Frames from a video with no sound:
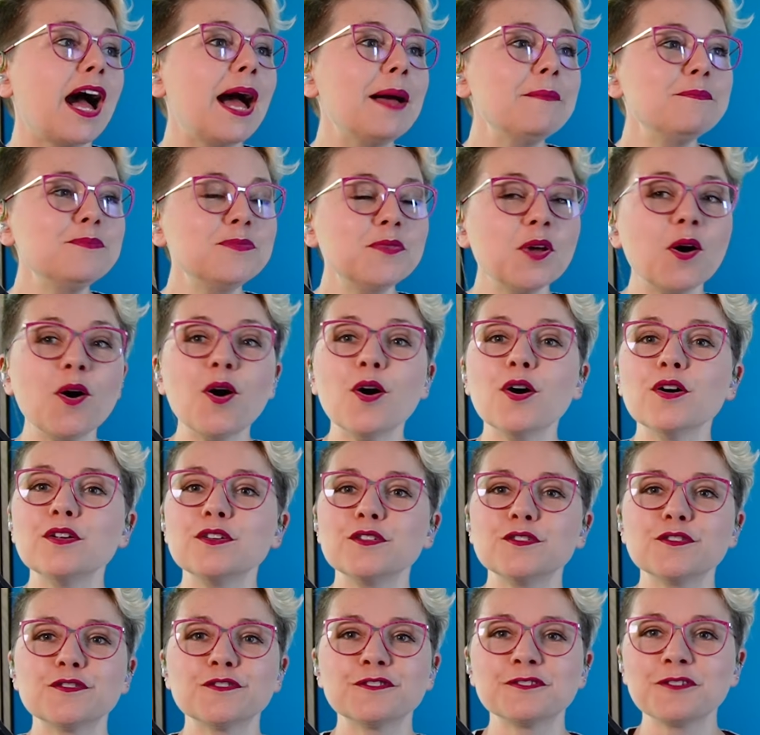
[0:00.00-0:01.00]
I'm not
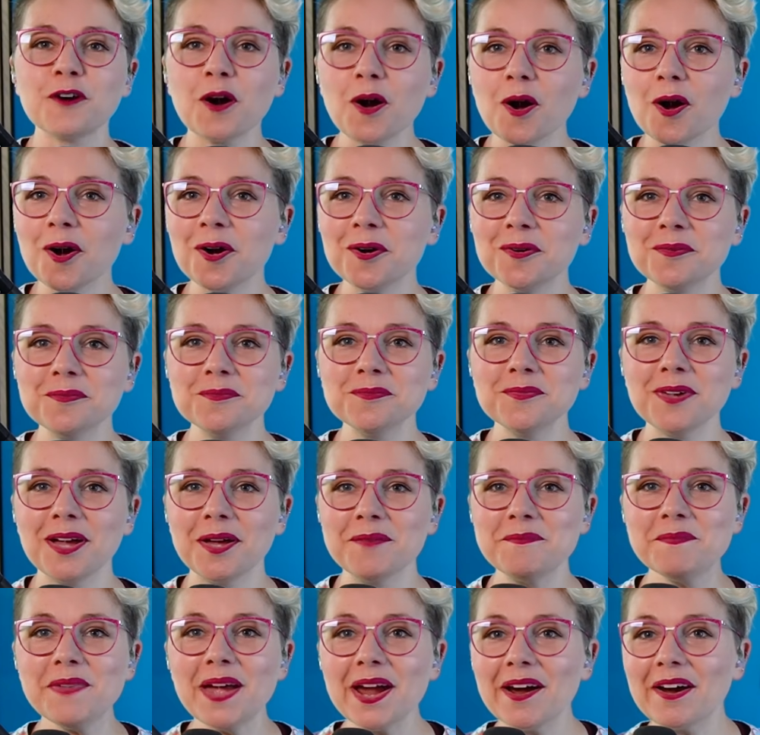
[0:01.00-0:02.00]
from
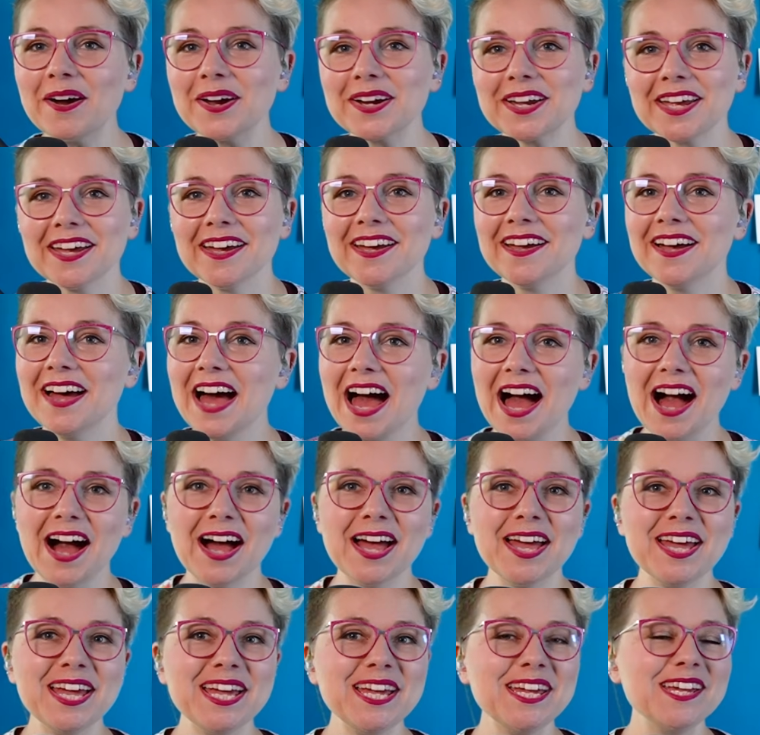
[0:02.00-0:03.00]
America.
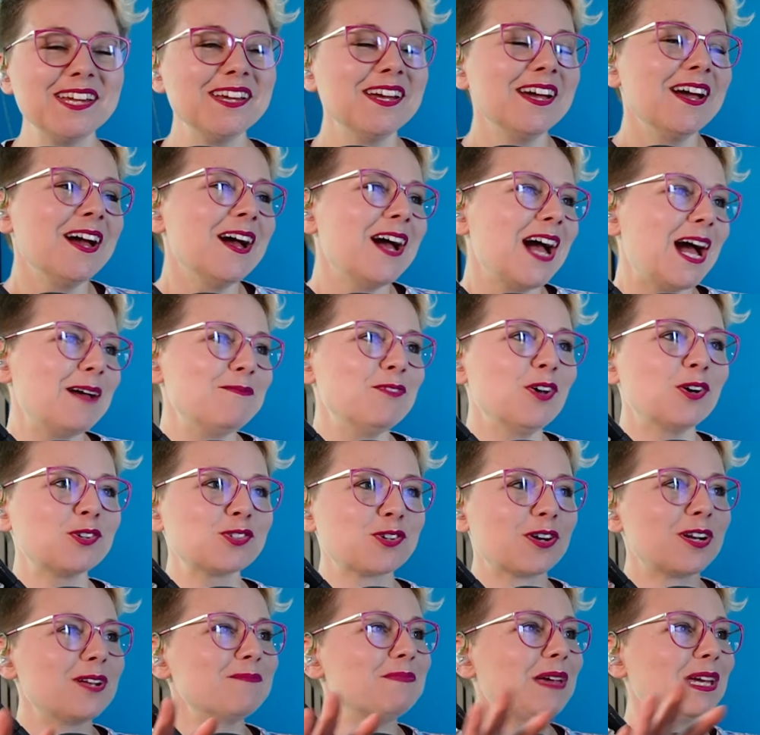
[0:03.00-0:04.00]
I am not
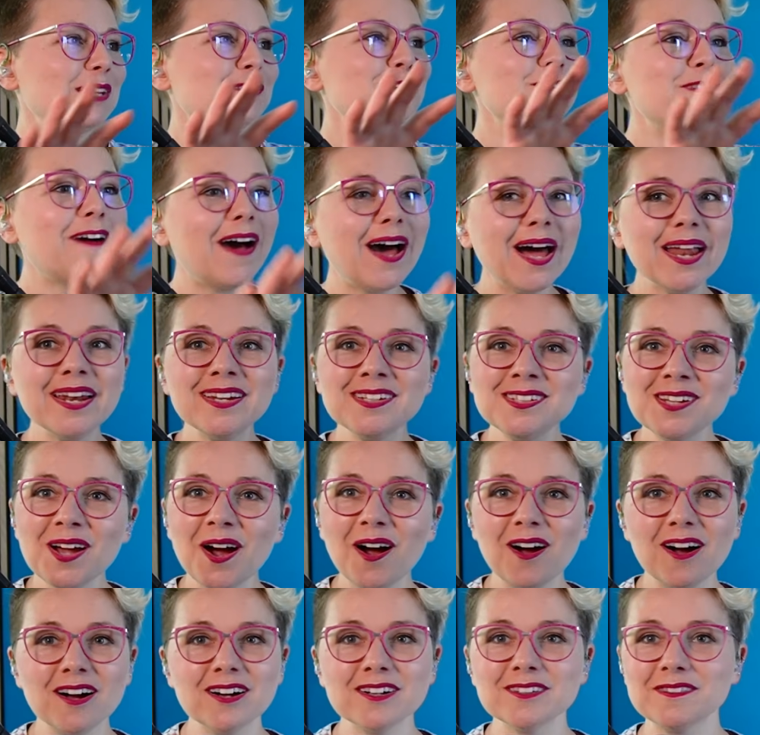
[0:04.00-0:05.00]
trying to make fun
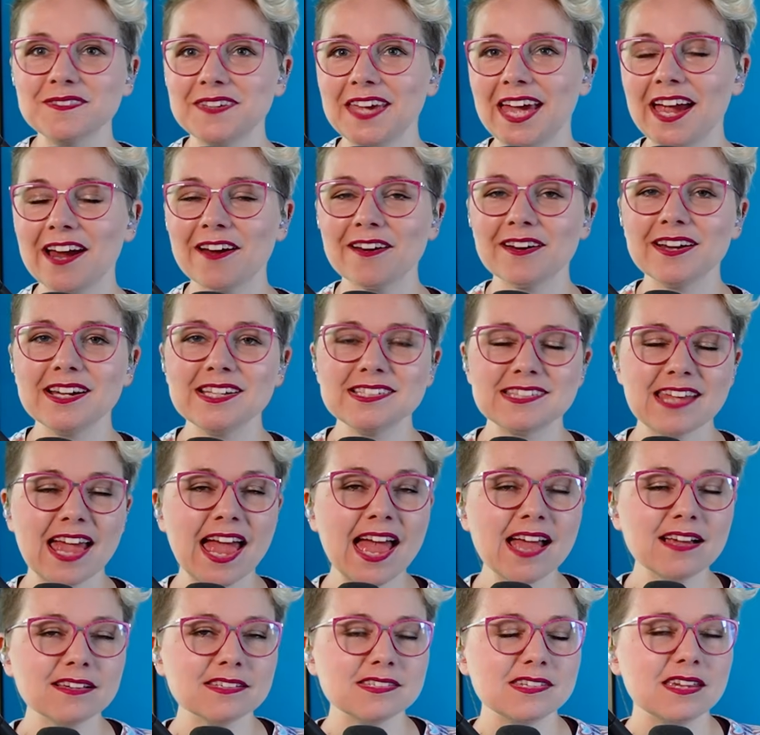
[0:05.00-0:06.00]
of Carrie's
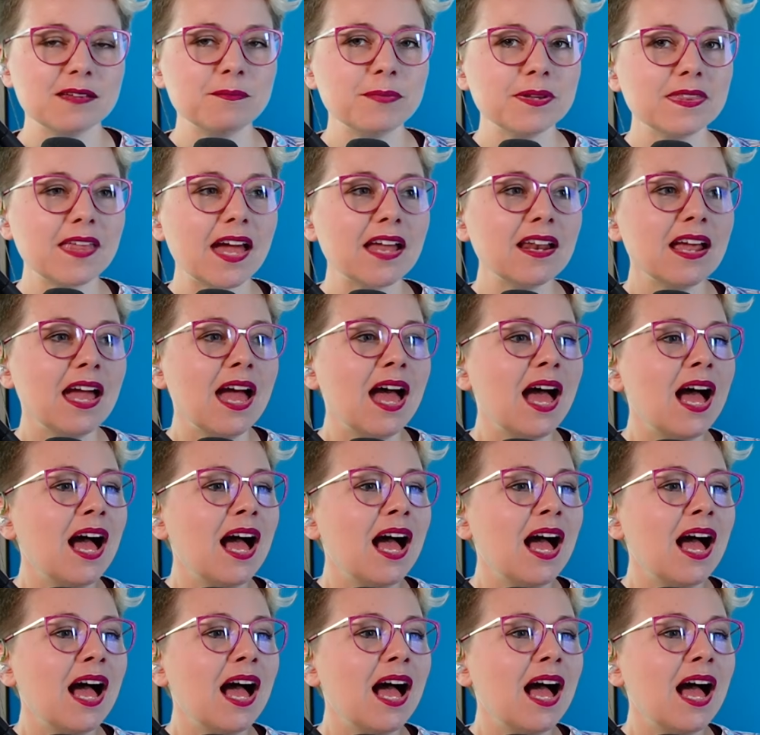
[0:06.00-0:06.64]
accent, but that,